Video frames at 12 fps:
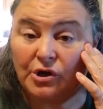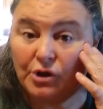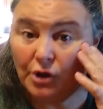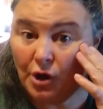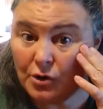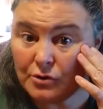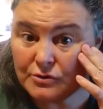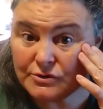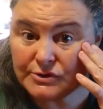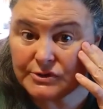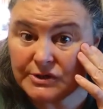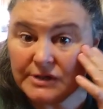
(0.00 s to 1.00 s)

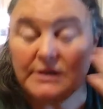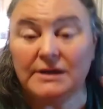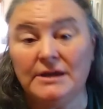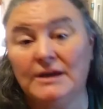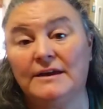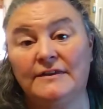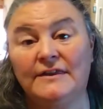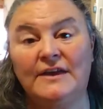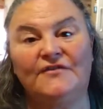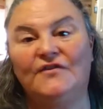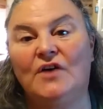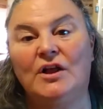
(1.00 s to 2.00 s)
closed and they've
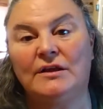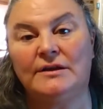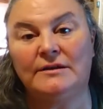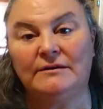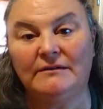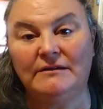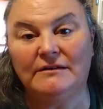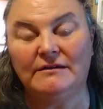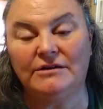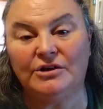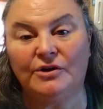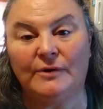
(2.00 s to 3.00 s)
fallen,
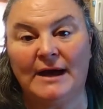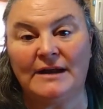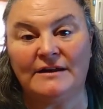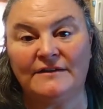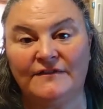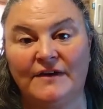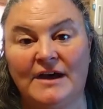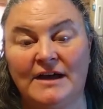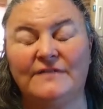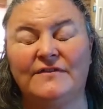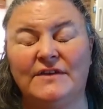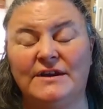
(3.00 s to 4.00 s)
out
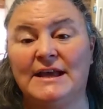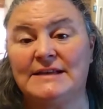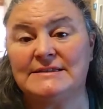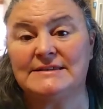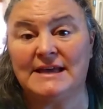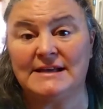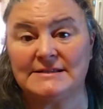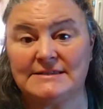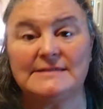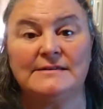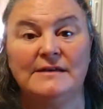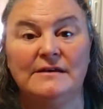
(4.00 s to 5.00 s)
of the nest,
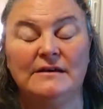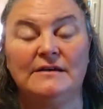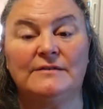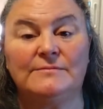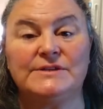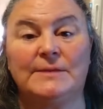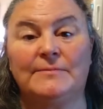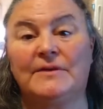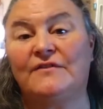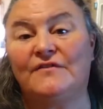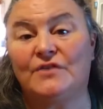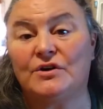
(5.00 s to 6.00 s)
that's
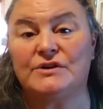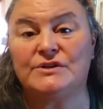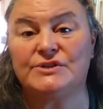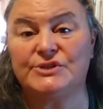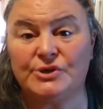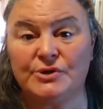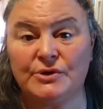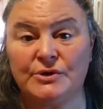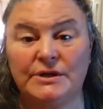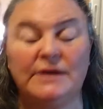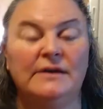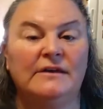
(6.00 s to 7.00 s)
something for concern.